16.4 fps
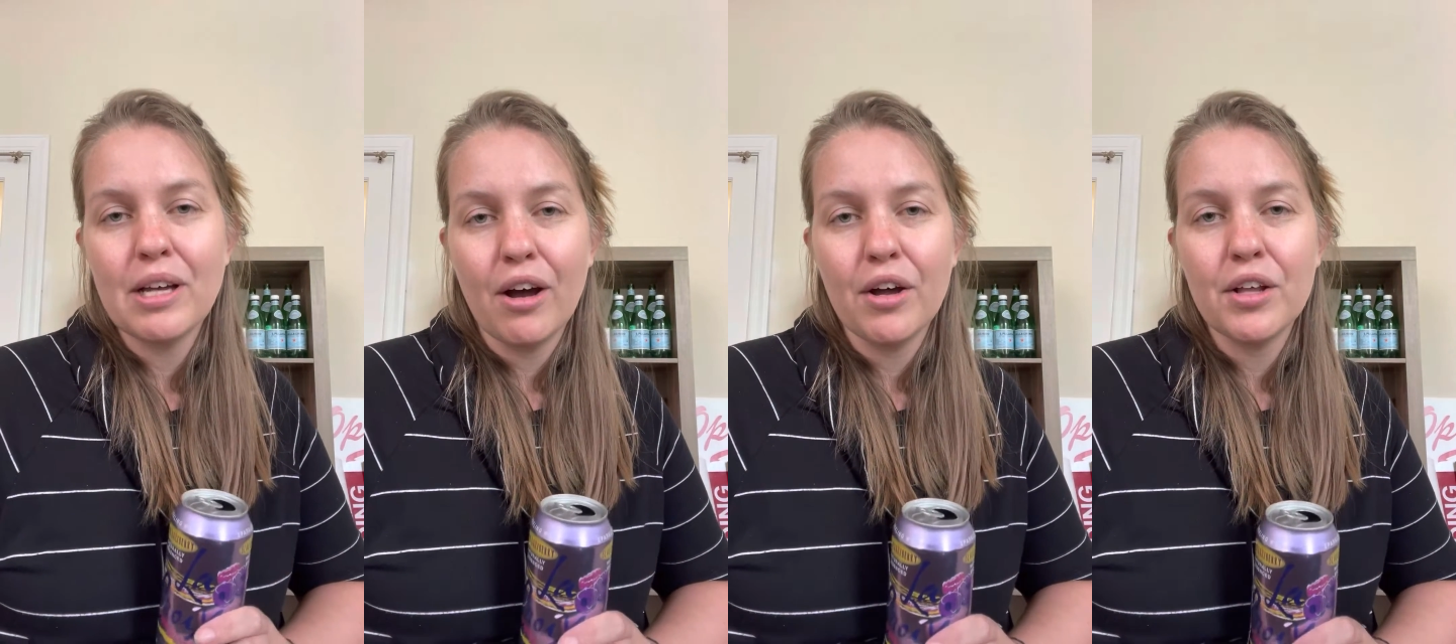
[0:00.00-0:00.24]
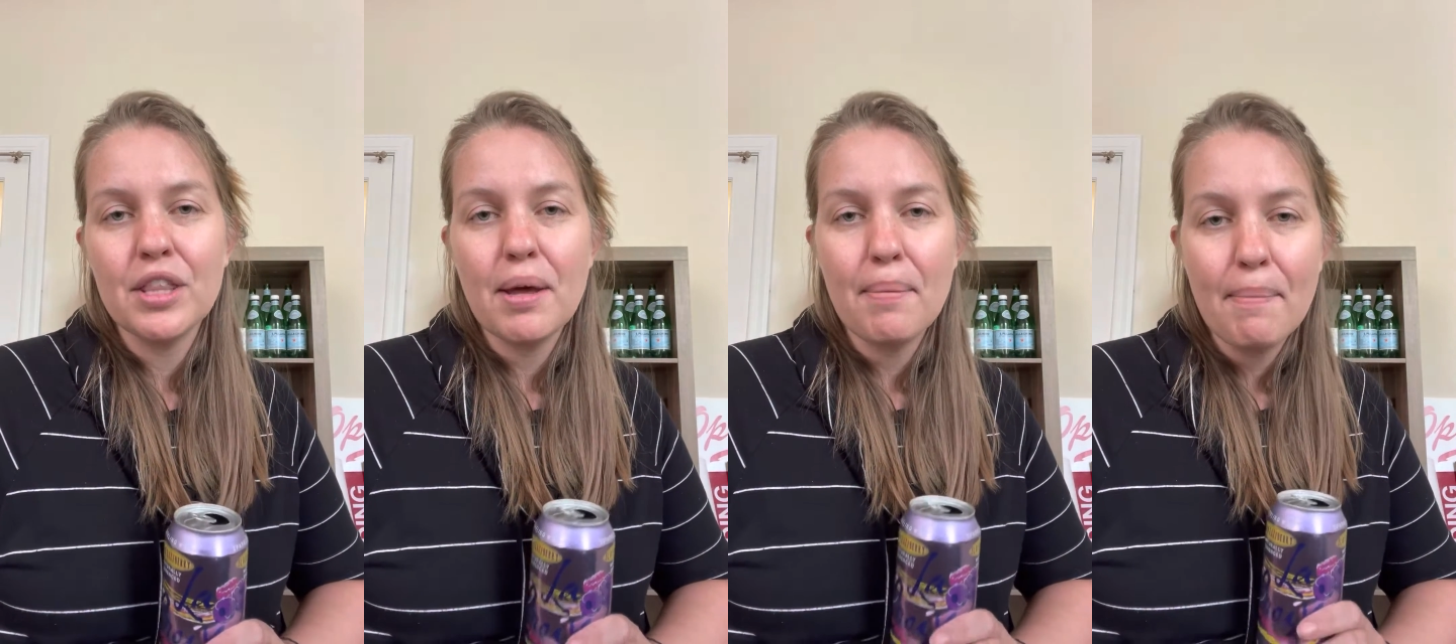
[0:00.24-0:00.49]

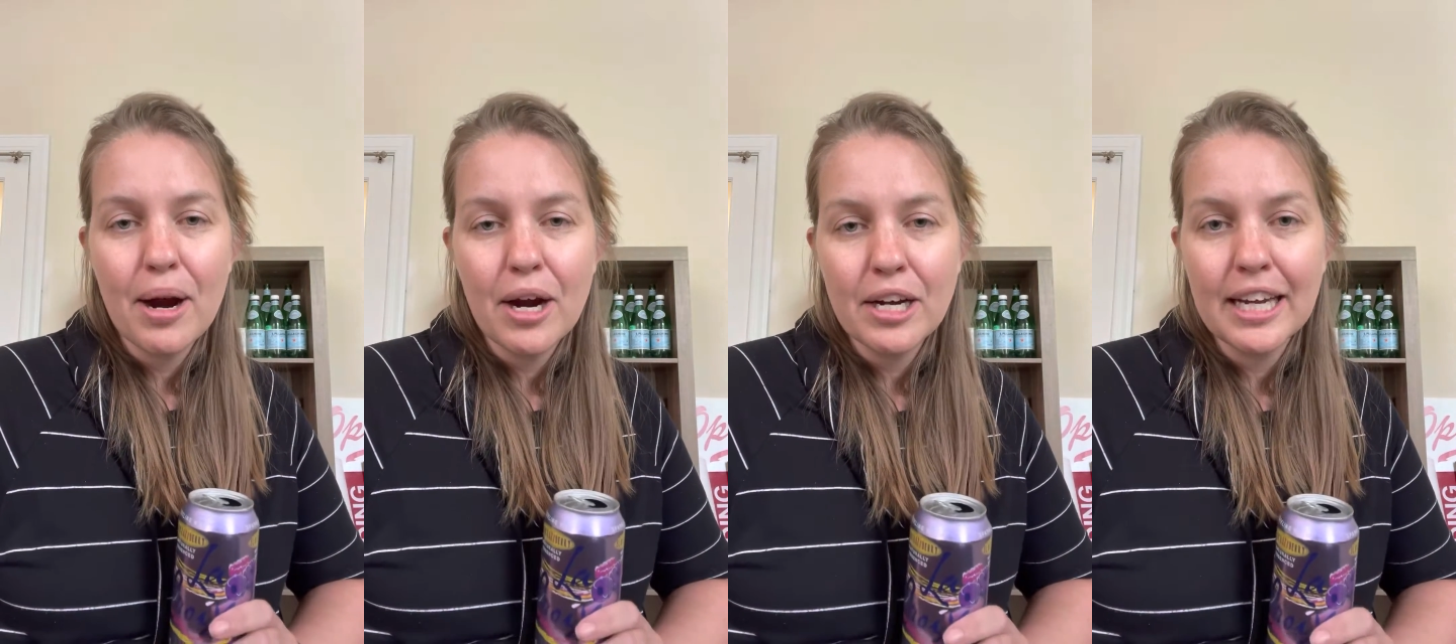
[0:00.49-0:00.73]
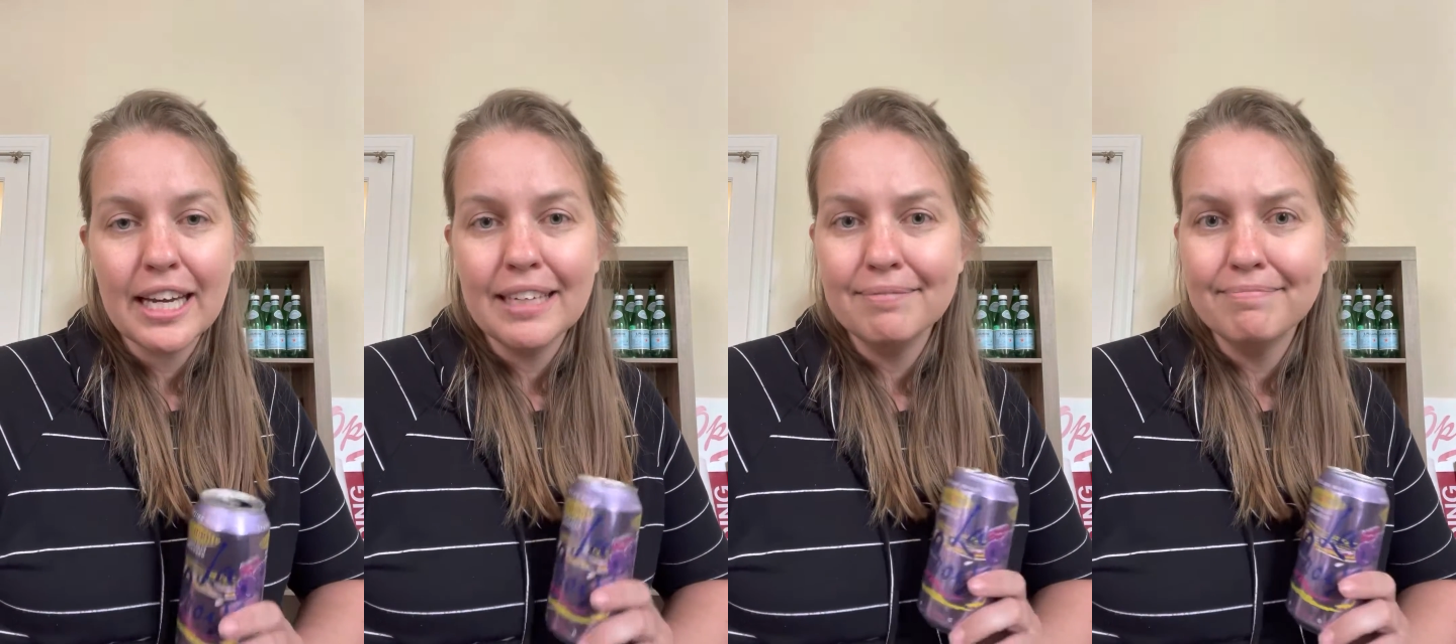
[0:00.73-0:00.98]
on the
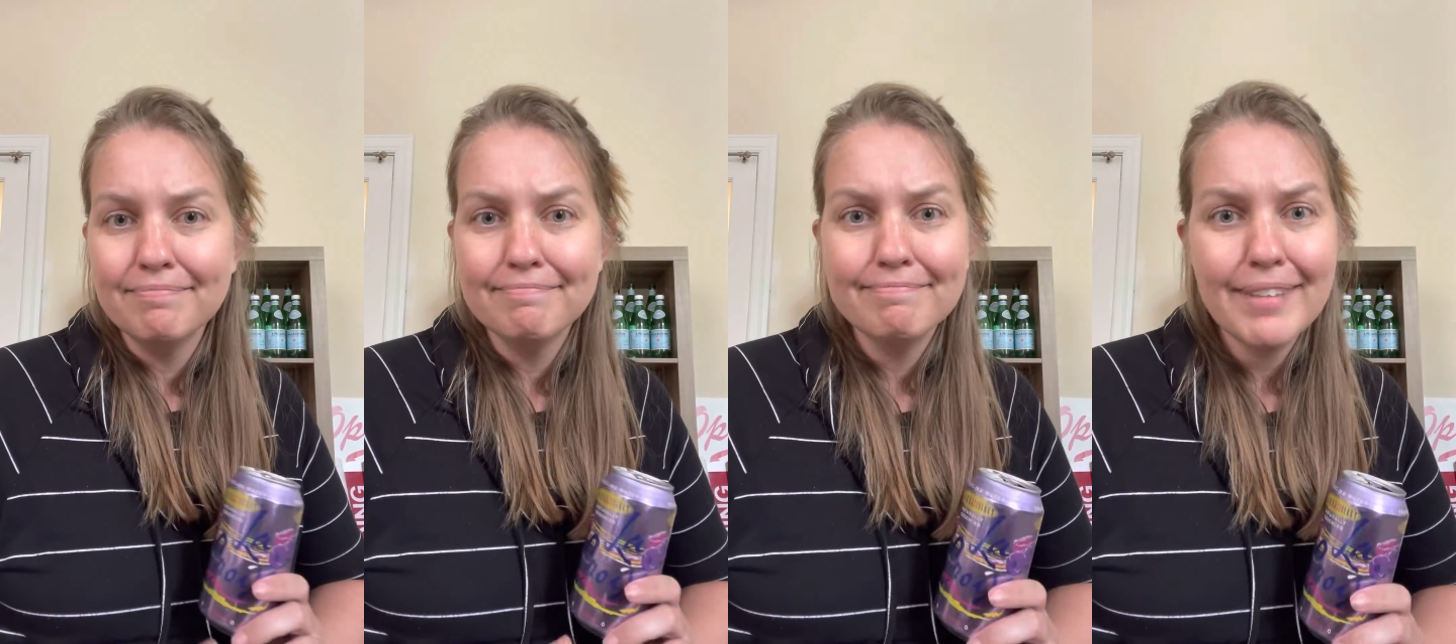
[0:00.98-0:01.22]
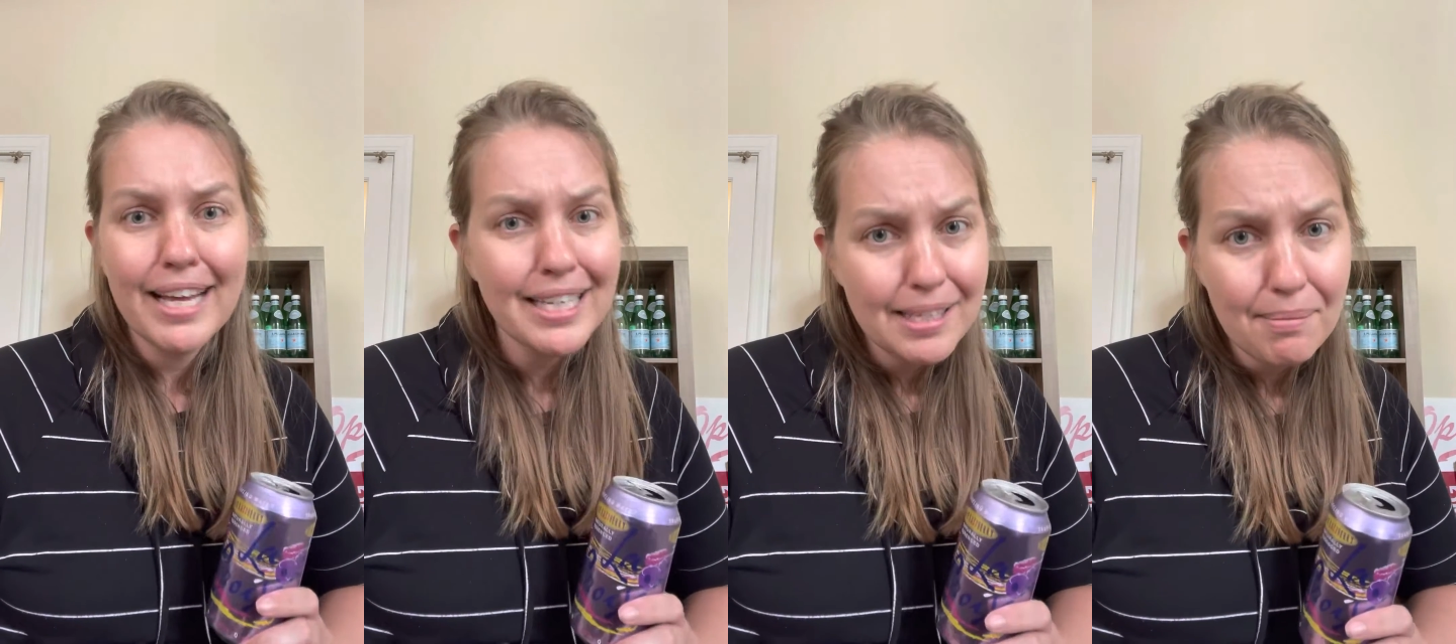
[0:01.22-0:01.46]
market.
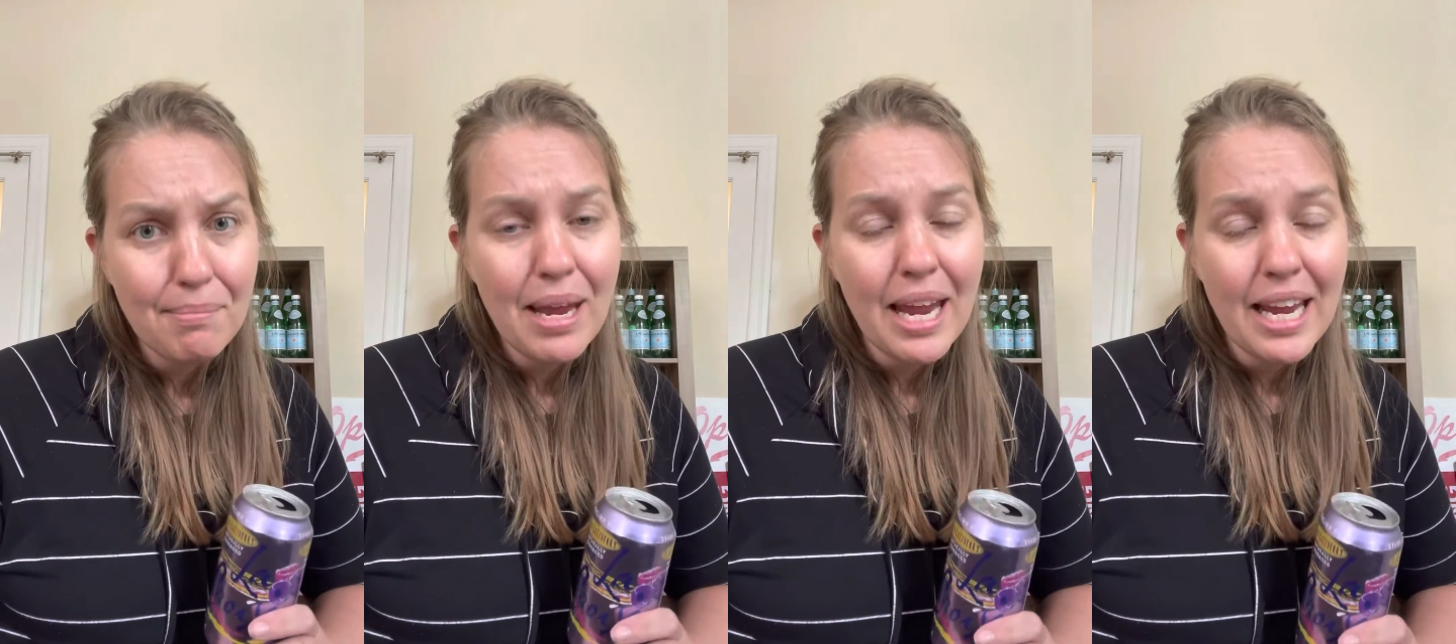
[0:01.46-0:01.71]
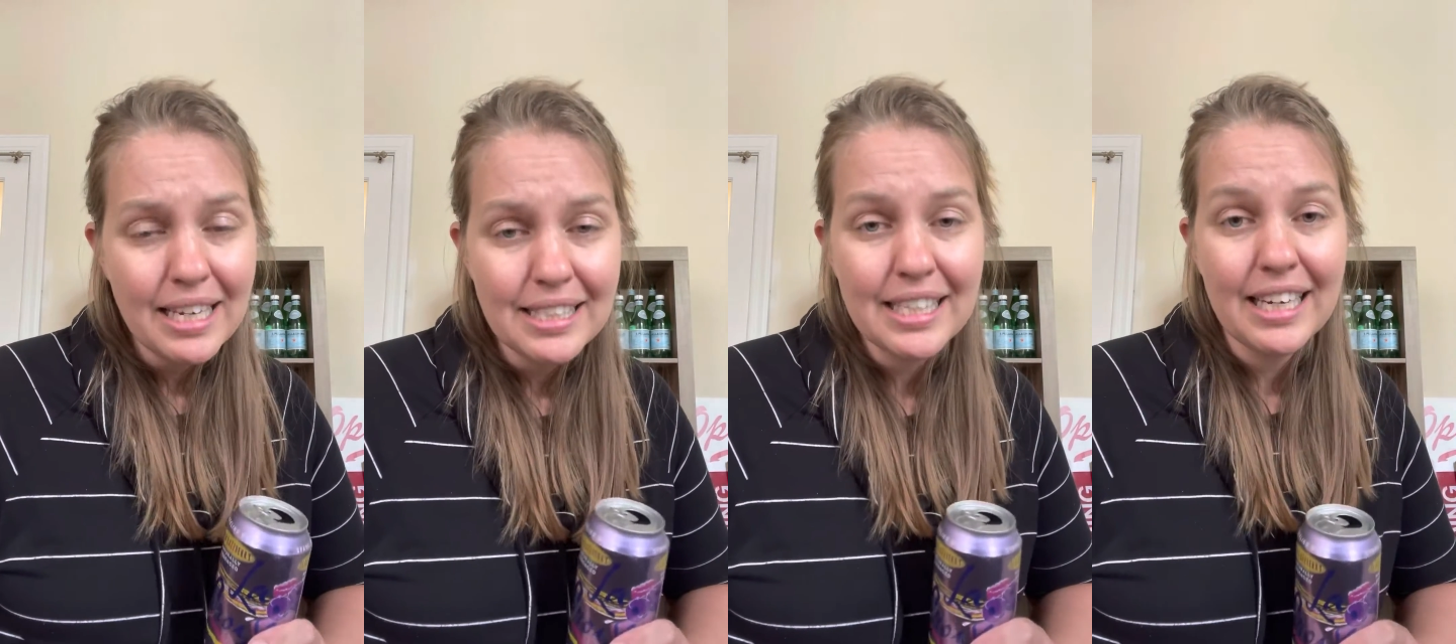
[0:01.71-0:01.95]
That's
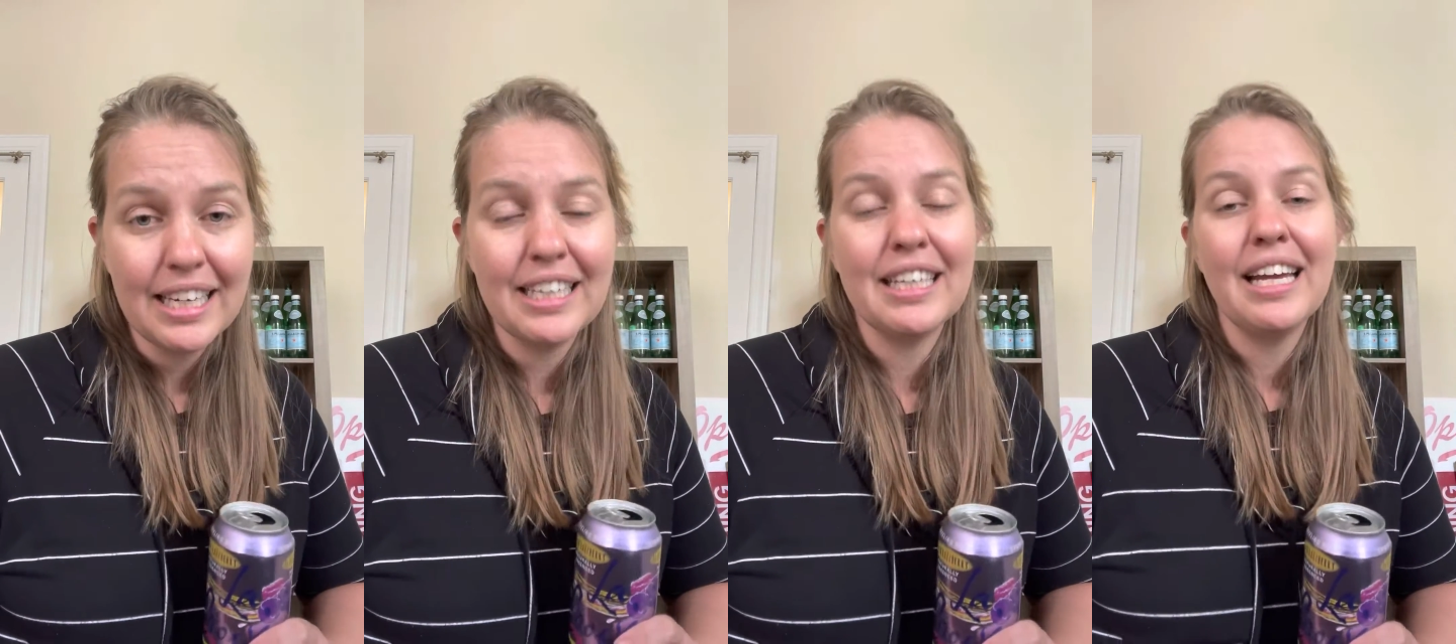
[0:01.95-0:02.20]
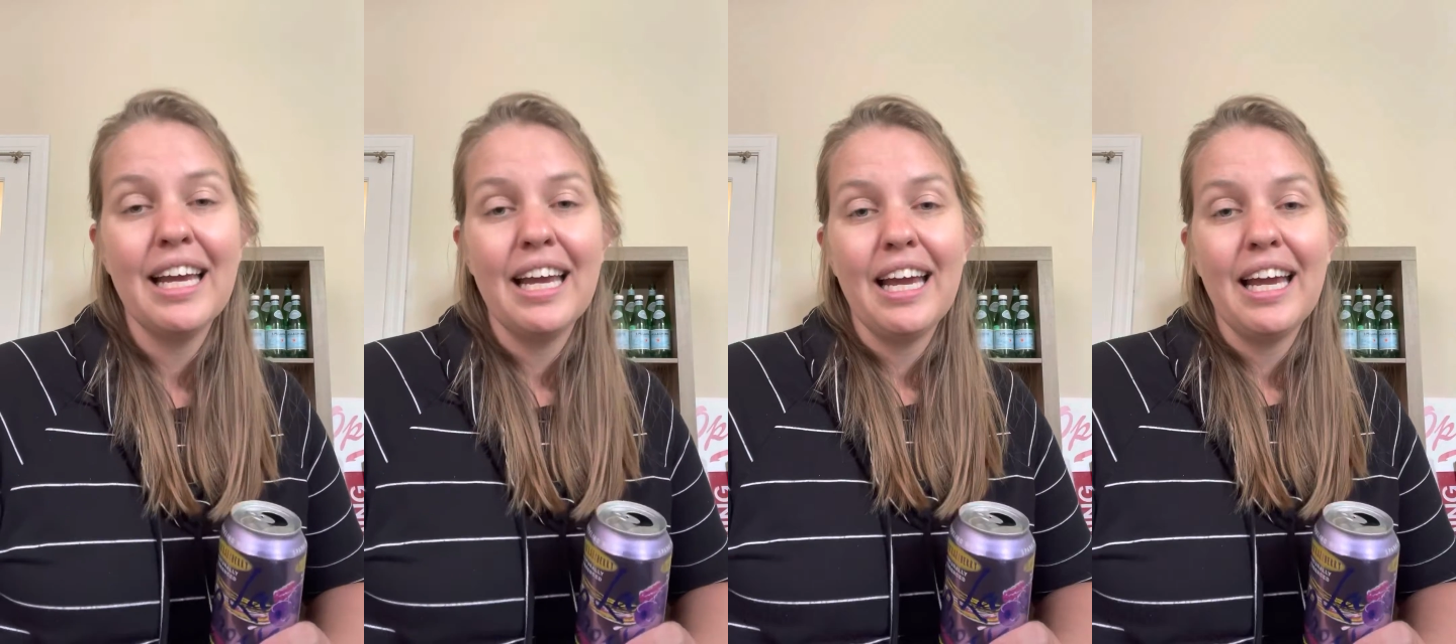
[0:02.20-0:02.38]
amazing.